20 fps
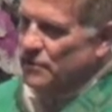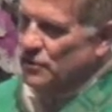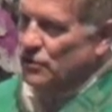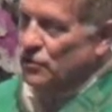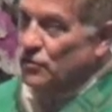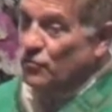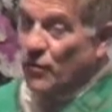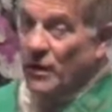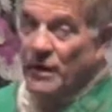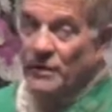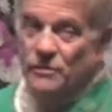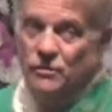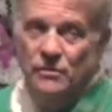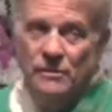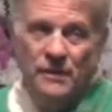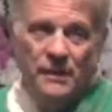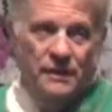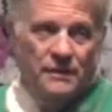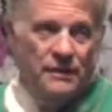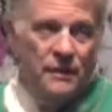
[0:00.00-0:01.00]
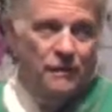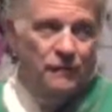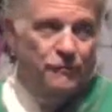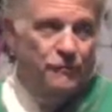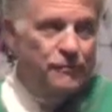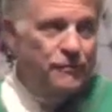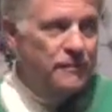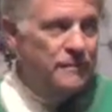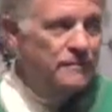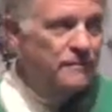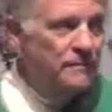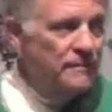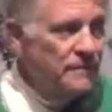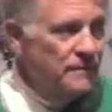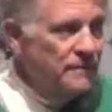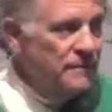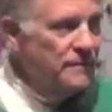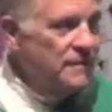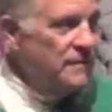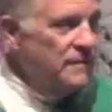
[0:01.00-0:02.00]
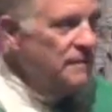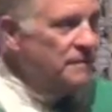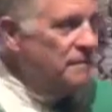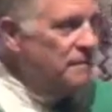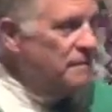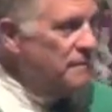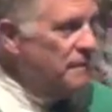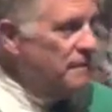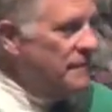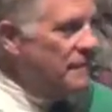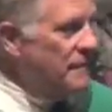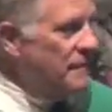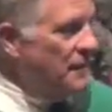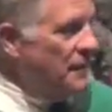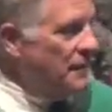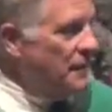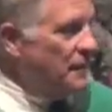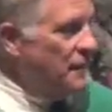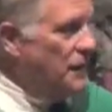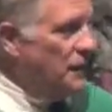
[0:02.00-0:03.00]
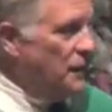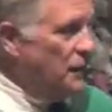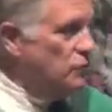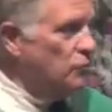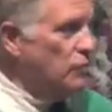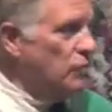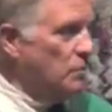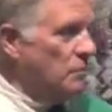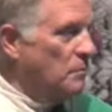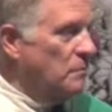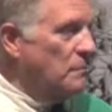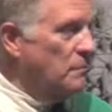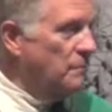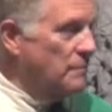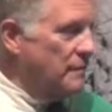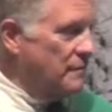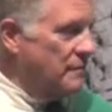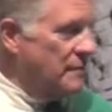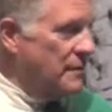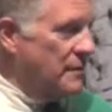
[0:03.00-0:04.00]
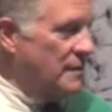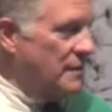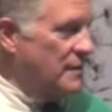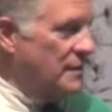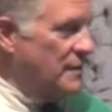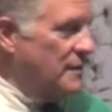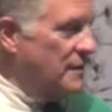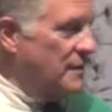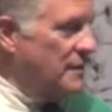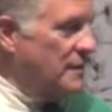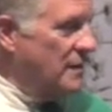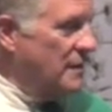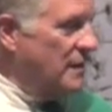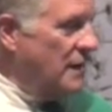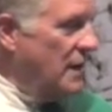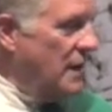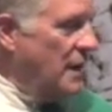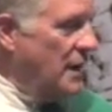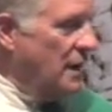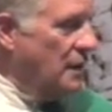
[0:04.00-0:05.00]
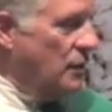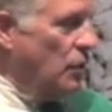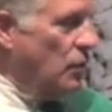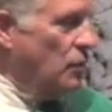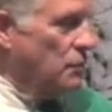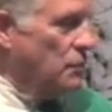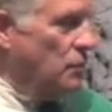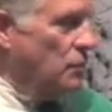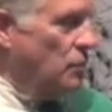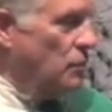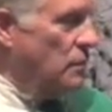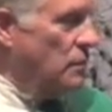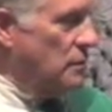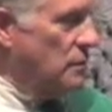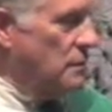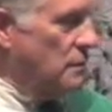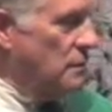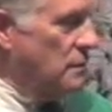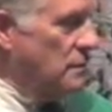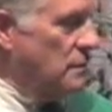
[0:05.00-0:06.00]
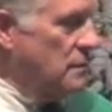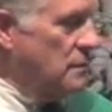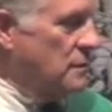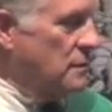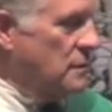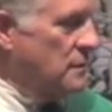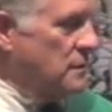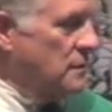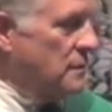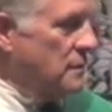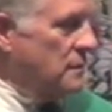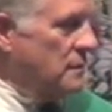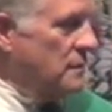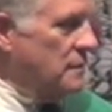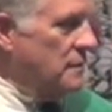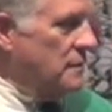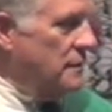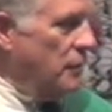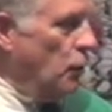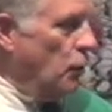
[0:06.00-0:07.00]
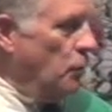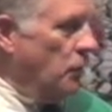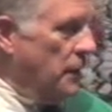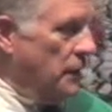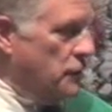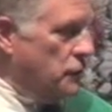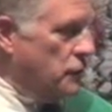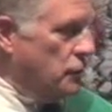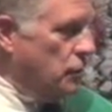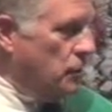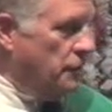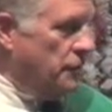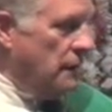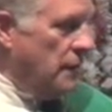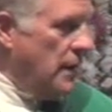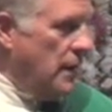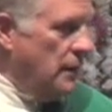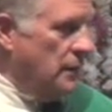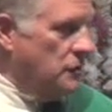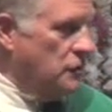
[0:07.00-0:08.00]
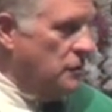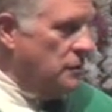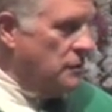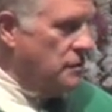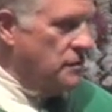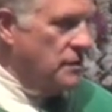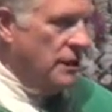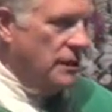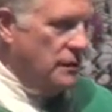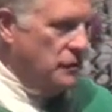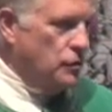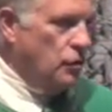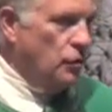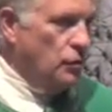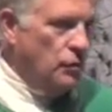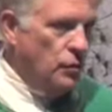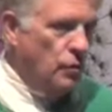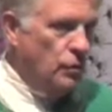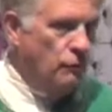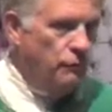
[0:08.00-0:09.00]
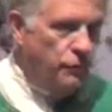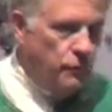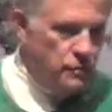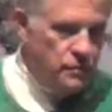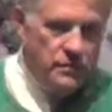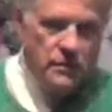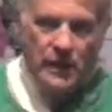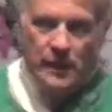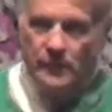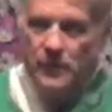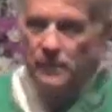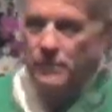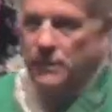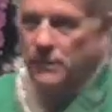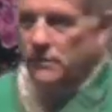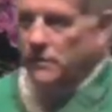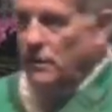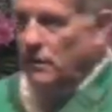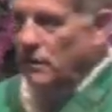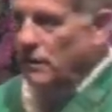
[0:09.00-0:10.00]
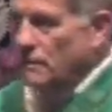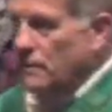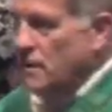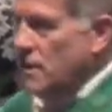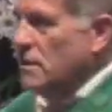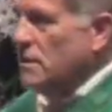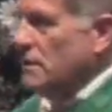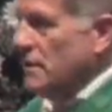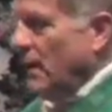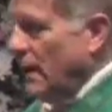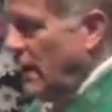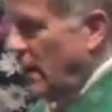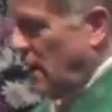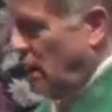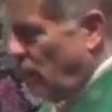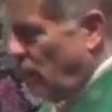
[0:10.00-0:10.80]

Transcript: Strangely enough, in the interim, I go to the Oblate School of Theology in San Antonio. First time I've been there, they